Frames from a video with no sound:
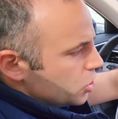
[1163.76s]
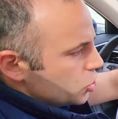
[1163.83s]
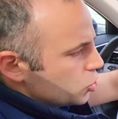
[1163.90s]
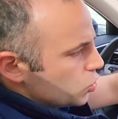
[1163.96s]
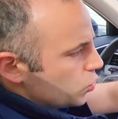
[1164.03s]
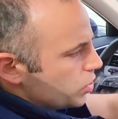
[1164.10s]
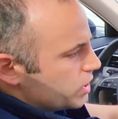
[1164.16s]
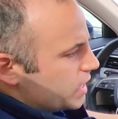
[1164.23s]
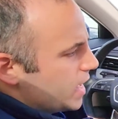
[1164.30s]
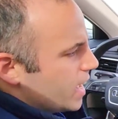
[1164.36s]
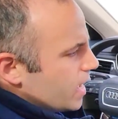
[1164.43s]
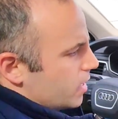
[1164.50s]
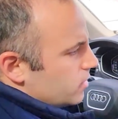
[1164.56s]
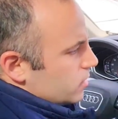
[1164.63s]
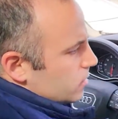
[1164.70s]
So you
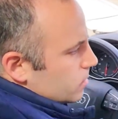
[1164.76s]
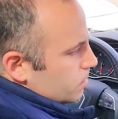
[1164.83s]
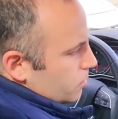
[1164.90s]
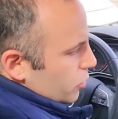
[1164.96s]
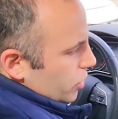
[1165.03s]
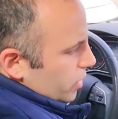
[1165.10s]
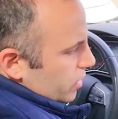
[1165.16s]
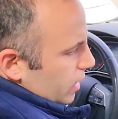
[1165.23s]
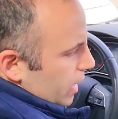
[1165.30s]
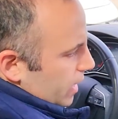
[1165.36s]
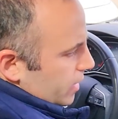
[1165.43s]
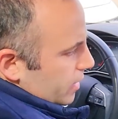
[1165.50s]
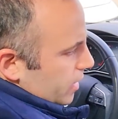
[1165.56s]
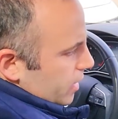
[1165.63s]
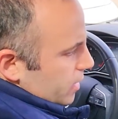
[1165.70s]
can put it
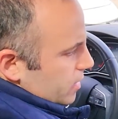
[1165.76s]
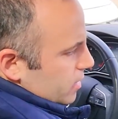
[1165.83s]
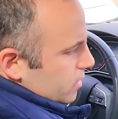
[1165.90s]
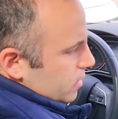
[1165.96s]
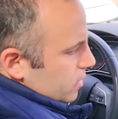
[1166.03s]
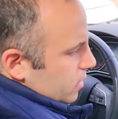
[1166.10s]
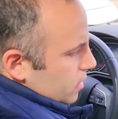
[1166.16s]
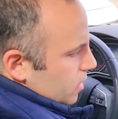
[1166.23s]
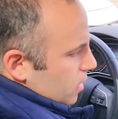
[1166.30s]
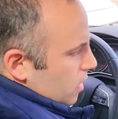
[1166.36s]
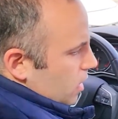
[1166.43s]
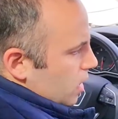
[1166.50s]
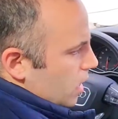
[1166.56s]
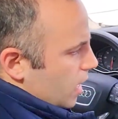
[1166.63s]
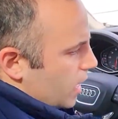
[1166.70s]
like this
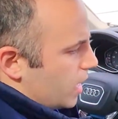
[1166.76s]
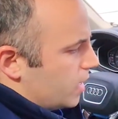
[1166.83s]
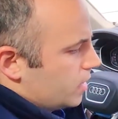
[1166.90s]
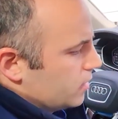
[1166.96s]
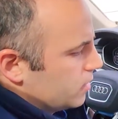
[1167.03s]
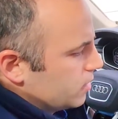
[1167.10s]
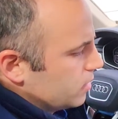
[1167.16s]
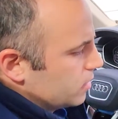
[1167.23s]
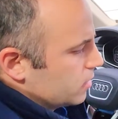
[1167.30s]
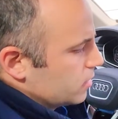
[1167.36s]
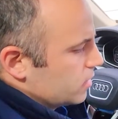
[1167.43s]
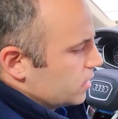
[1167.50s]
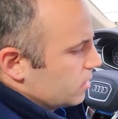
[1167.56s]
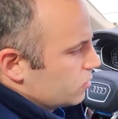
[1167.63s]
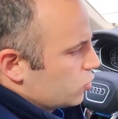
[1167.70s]
and
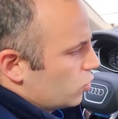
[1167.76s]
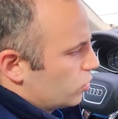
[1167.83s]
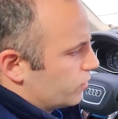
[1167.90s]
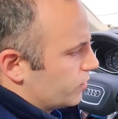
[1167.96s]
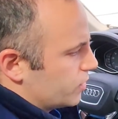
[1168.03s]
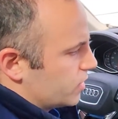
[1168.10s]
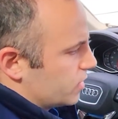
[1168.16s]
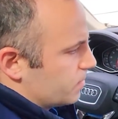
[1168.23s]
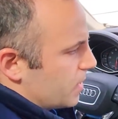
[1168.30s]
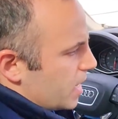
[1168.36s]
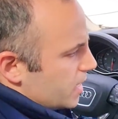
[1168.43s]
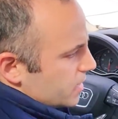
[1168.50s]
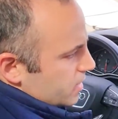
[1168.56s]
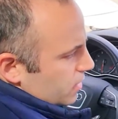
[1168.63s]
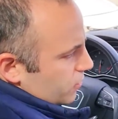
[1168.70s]
some sort of a
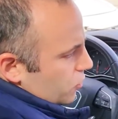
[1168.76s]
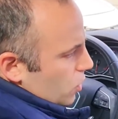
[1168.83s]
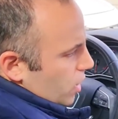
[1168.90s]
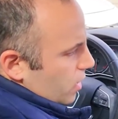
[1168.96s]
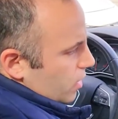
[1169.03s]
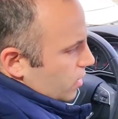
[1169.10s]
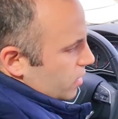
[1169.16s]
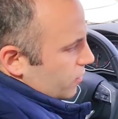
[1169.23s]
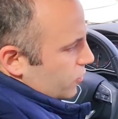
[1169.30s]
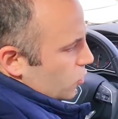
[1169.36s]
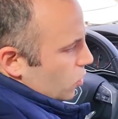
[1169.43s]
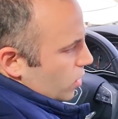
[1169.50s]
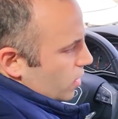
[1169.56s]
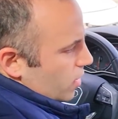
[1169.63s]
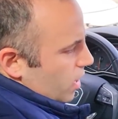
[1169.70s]
space. If
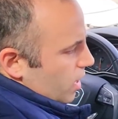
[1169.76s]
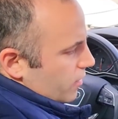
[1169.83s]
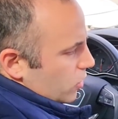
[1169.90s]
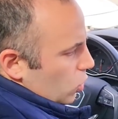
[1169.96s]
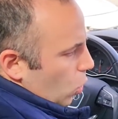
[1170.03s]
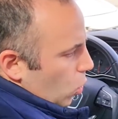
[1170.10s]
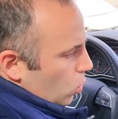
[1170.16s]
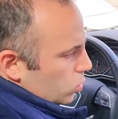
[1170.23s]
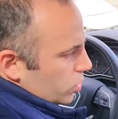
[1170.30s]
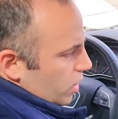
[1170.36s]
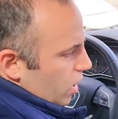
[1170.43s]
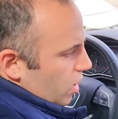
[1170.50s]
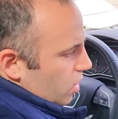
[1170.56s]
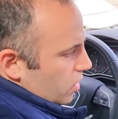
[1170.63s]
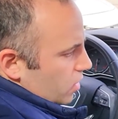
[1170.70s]
you have an old
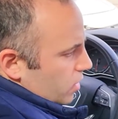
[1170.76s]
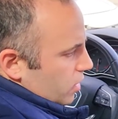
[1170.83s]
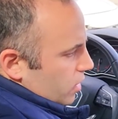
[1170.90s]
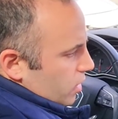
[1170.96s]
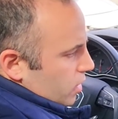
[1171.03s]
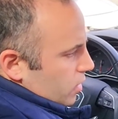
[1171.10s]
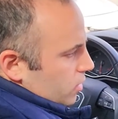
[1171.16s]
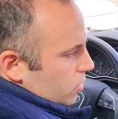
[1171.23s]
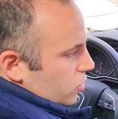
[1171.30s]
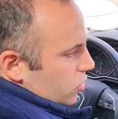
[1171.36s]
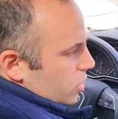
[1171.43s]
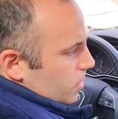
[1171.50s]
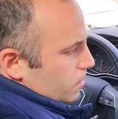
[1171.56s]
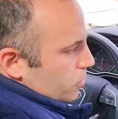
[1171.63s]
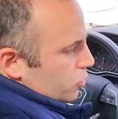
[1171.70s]
car, you
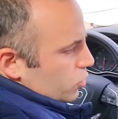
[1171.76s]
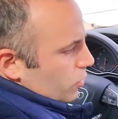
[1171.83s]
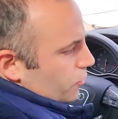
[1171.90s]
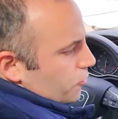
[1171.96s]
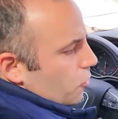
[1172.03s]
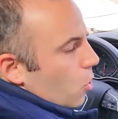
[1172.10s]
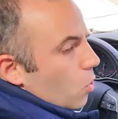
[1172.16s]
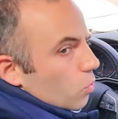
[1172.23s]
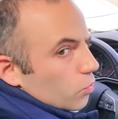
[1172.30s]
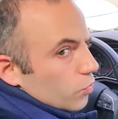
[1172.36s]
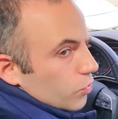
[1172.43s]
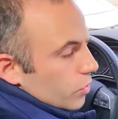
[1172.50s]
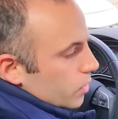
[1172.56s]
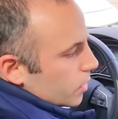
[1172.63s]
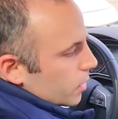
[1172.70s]
can put your phone.
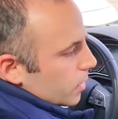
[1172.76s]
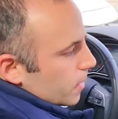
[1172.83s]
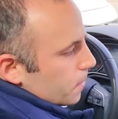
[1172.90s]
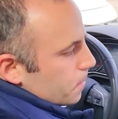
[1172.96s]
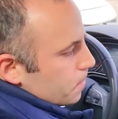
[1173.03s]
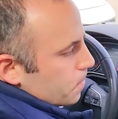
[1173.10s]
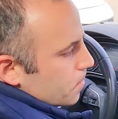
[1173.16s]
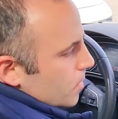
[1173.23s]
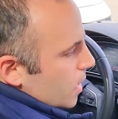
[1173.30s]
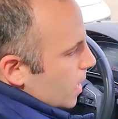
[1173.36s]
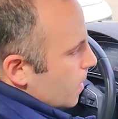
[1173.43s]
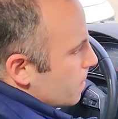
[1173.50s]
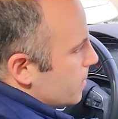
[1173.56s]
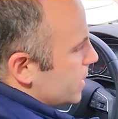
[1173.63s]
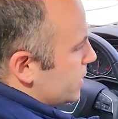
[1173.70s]

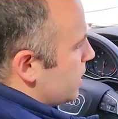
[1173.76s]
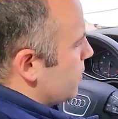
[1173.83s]
But